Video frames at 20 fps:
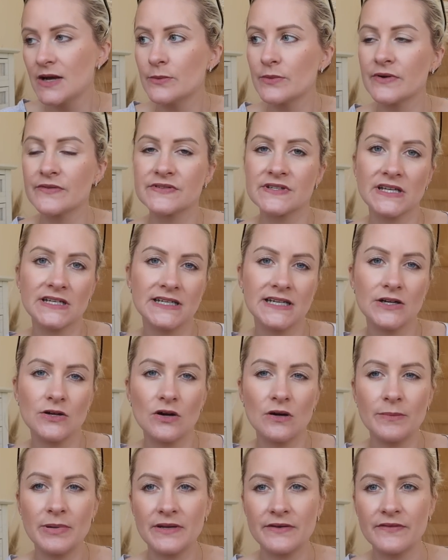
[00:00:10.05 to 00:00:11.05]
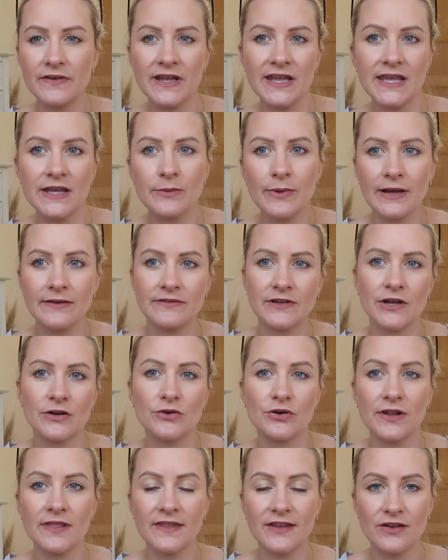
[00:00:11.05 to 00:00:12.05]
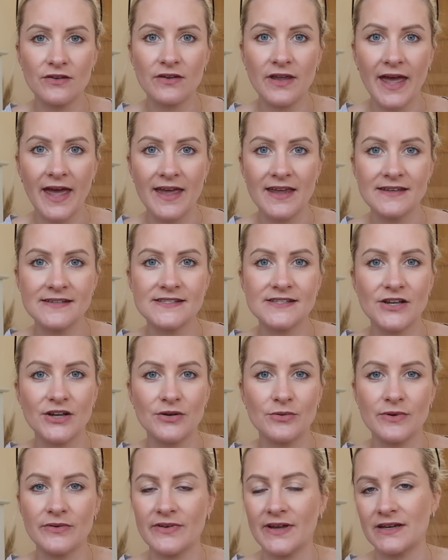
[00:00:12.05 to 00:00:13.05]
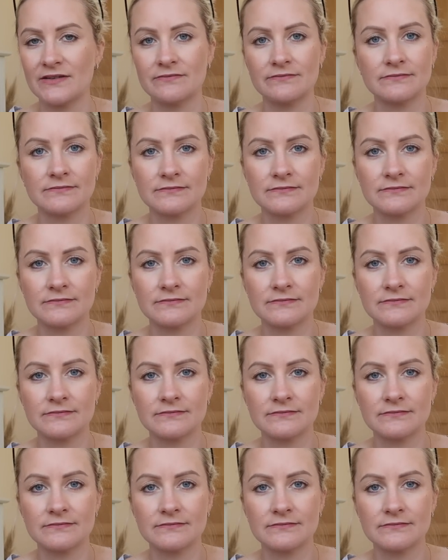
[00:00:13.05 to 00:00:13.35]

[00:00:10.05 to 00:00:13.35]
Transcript: We've suddenly got a bit of a heat wave going on in the U K, so we've had